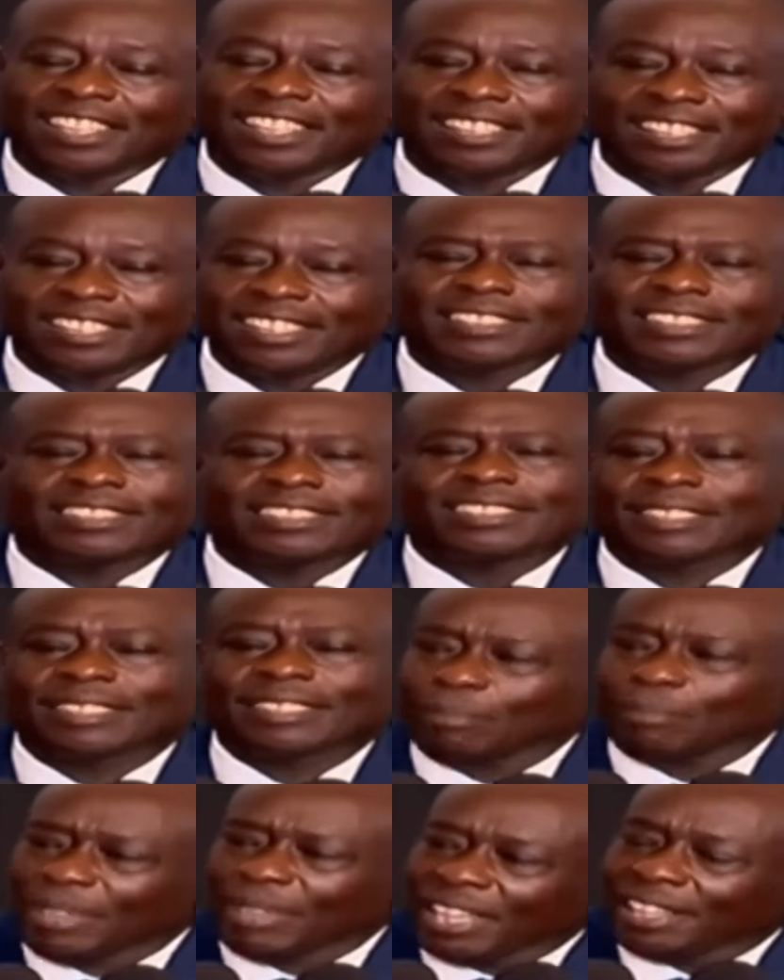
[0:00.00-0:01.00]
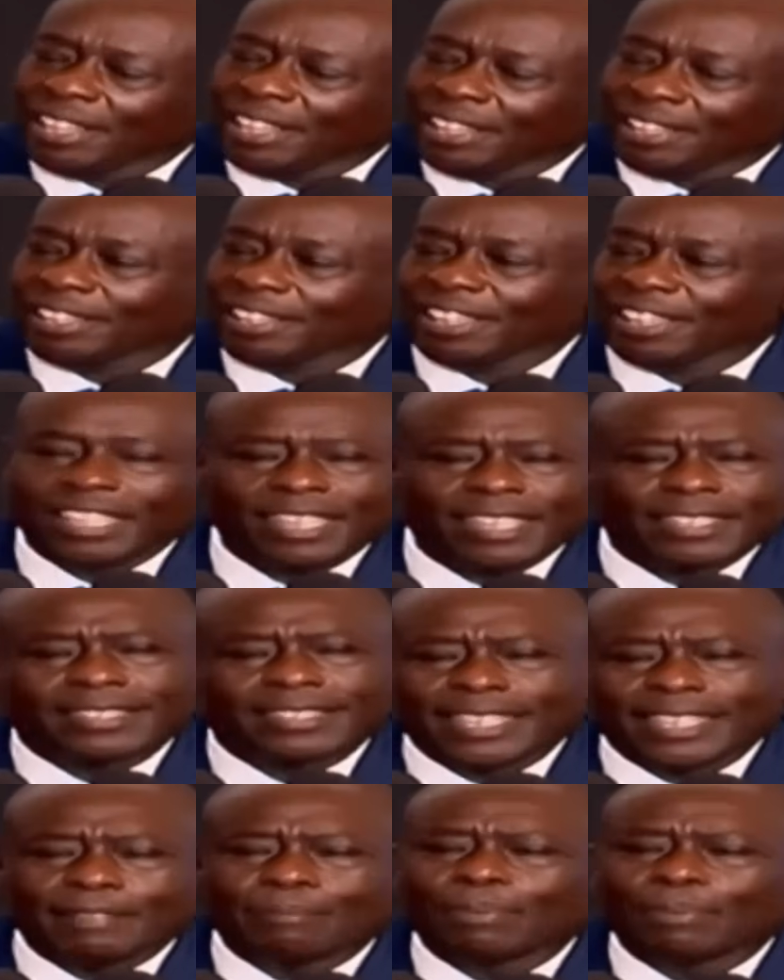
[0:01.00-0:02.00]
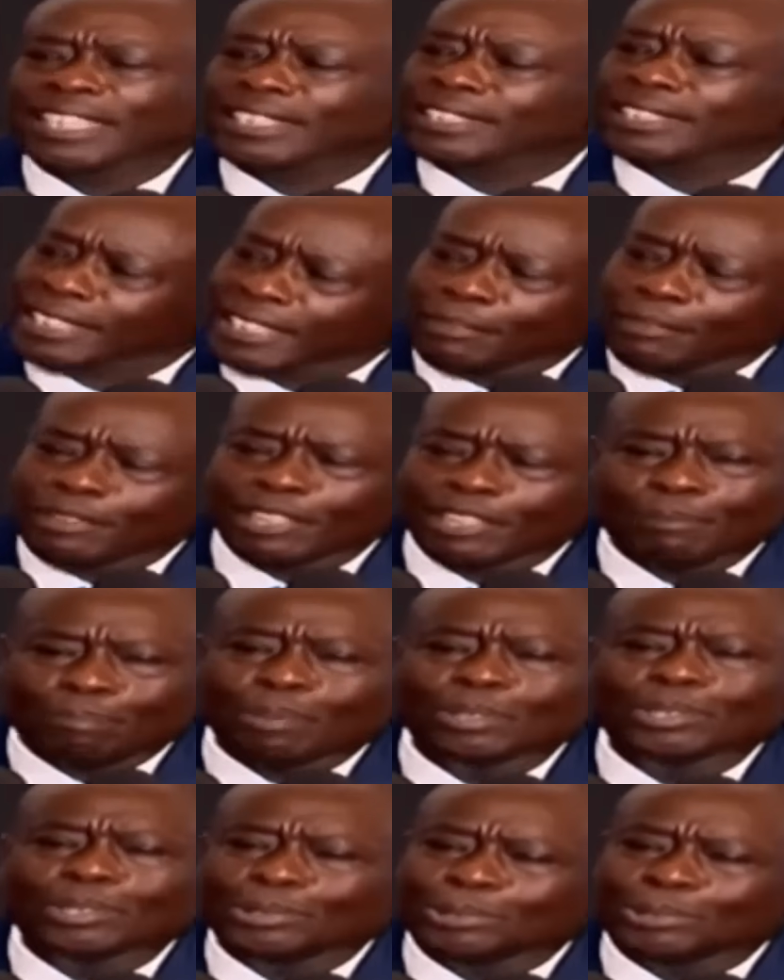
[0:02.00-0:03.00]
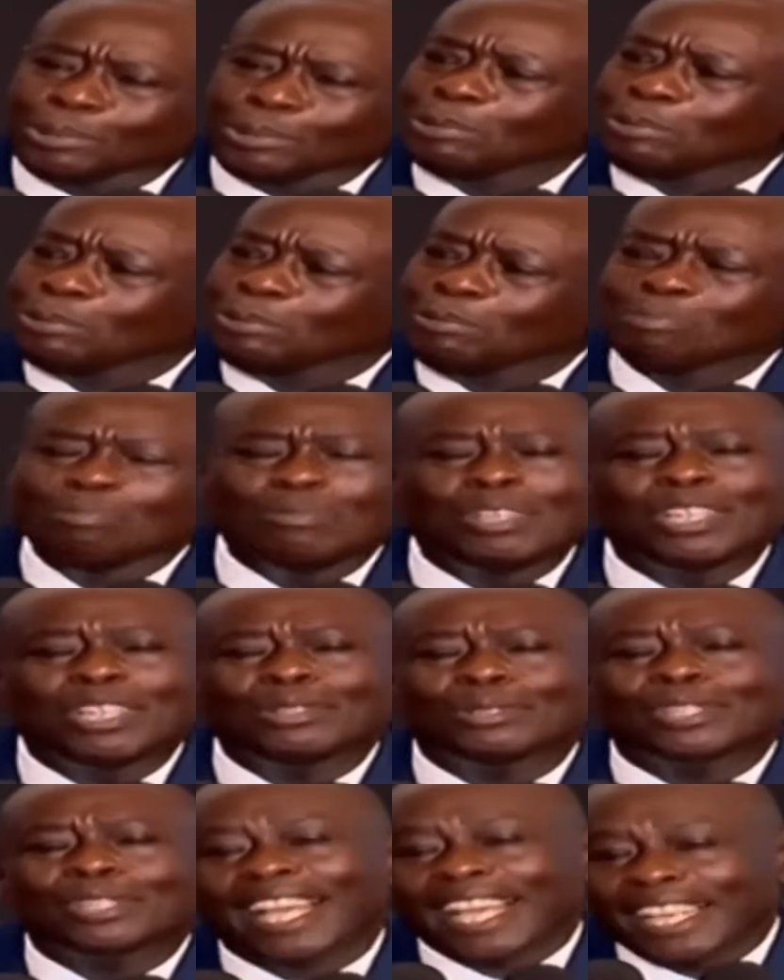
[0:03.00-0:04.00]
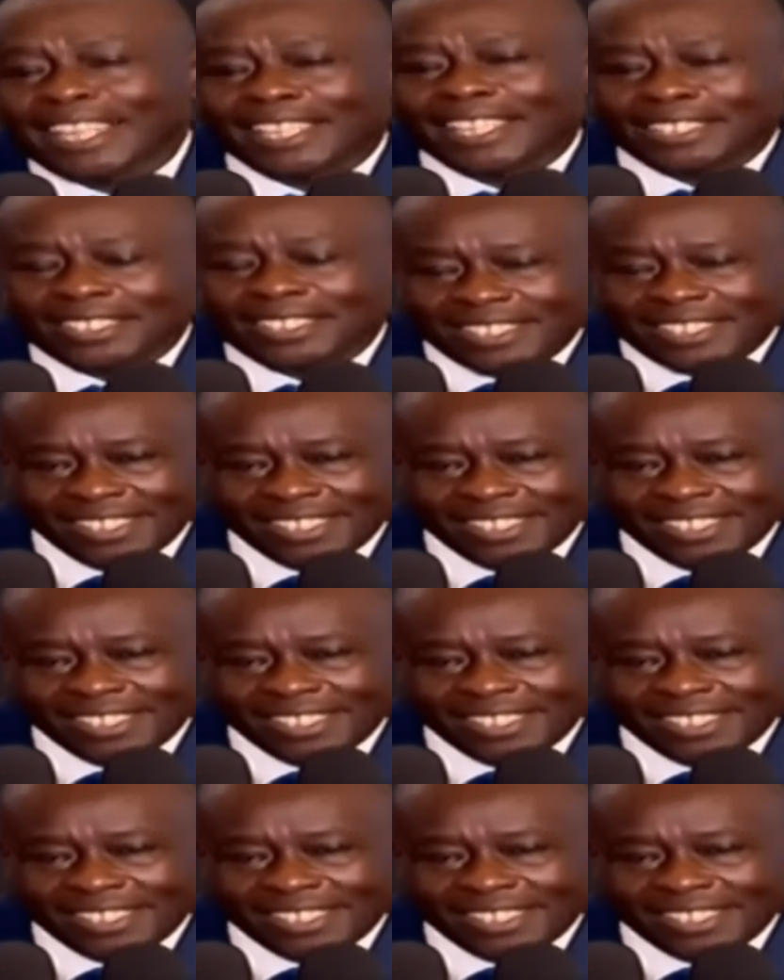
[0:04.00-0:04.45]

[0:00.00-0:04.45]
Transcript: This is a man elected by 7.2 million Kenyans.